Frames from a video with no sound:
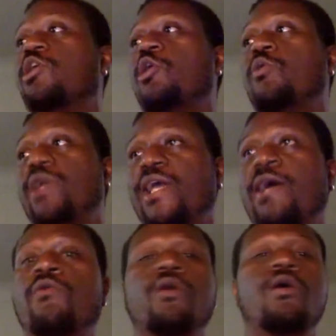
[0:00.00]
going
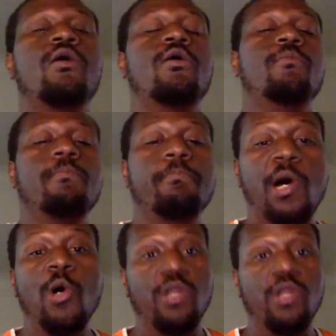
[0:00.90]
out
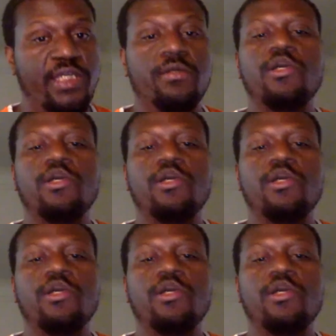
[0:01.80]
bowling,